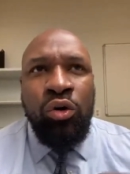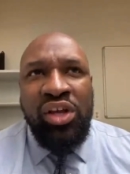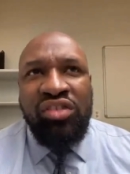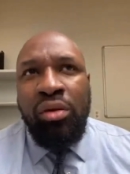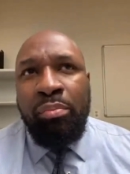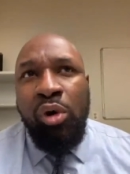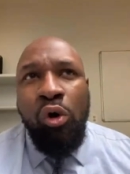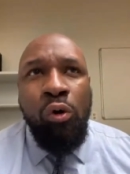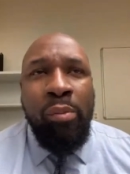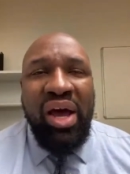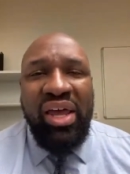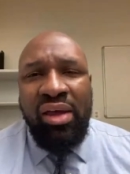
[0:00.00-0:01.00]
there's a poll
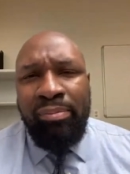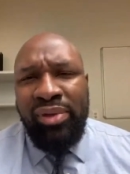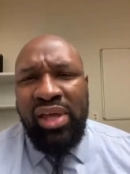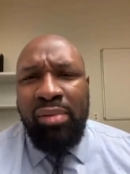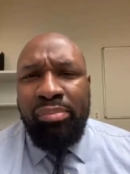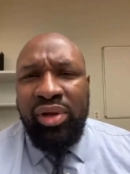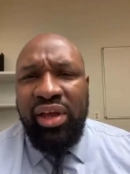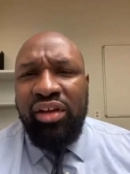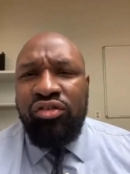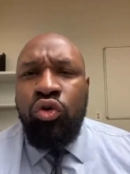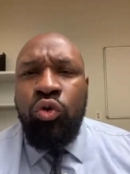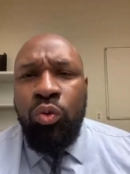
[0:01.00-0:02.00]
by NBA
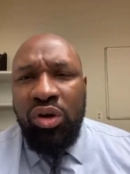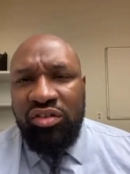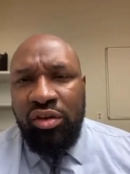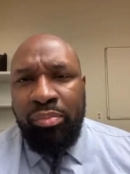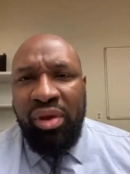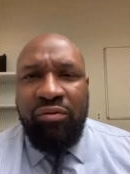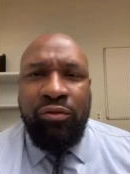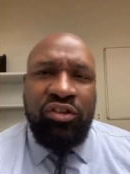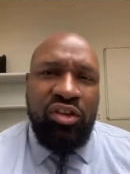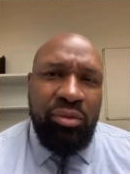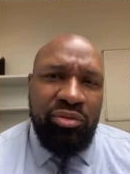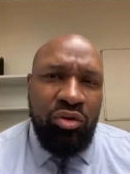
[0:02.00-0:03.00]
players who wants to pay for
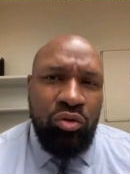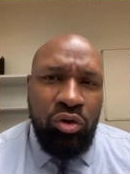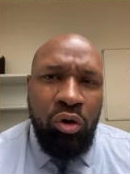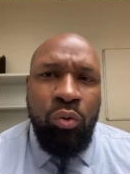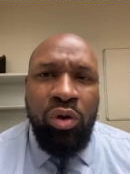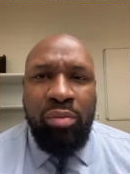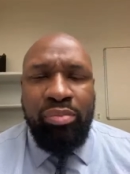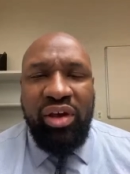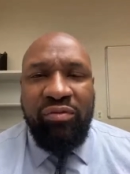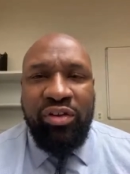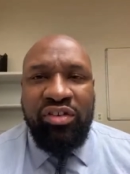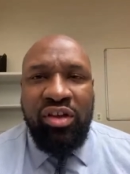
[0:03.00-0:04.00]
Tibbs and who don't want to play
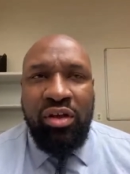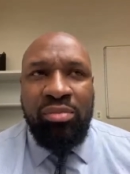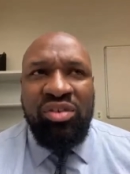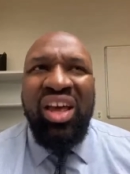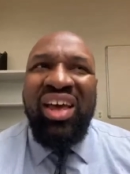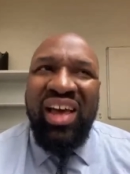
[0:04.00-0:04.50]
for Tibbs.